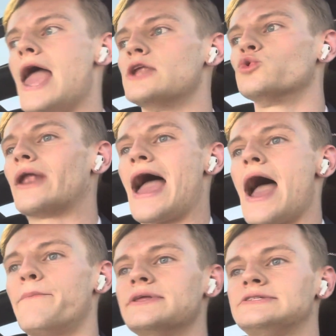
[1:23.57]
And what
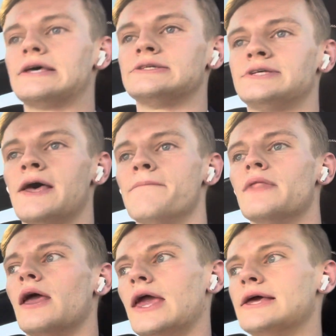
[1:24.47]
happens is
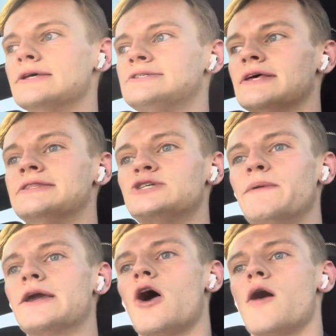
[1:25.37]
this
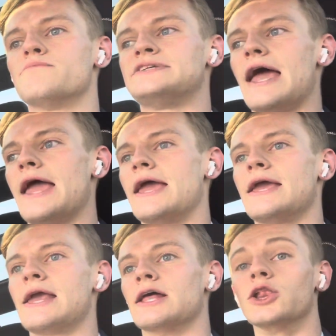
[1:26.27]
becomes
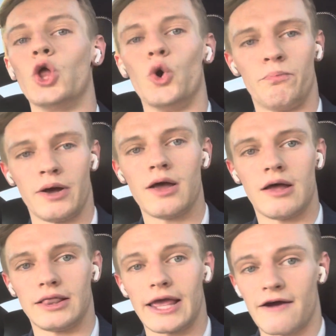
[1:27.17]
a loop,
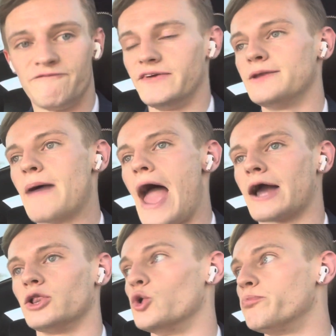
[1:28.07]
like a
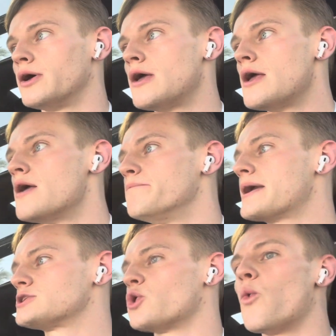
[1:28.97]
feedback loop.
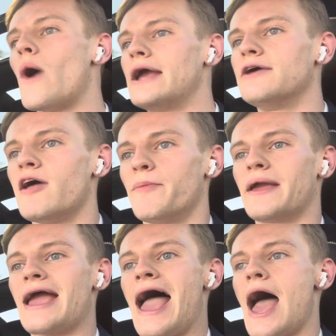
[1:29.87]
Because the way
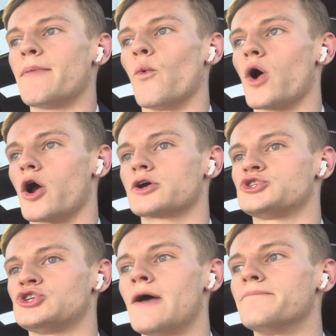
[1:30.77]
developing a habit
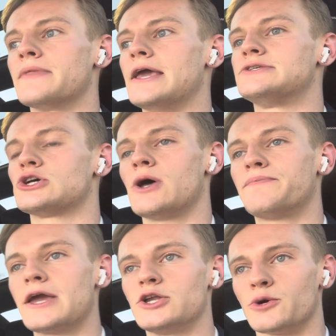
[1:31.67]
works is there's
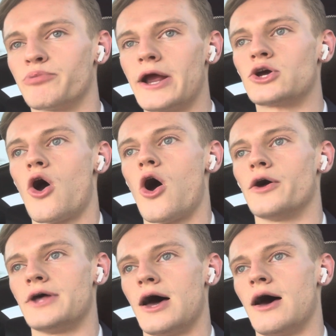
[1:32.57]
something in your brain
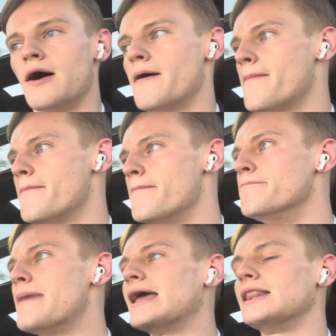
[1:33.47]
called
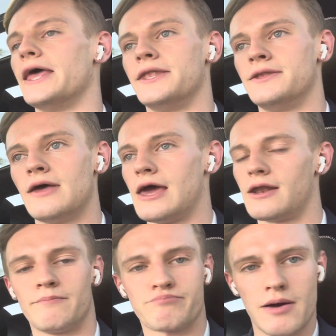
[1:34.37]
myelin, and
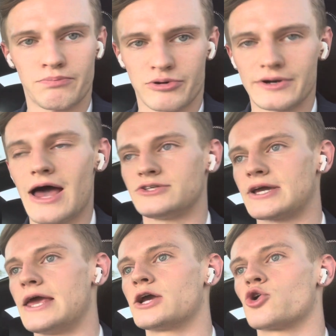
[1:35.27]
I'm probably
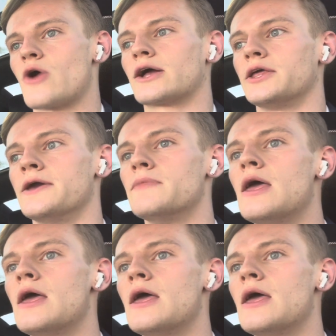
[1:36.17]
pronouncing it incorrectly.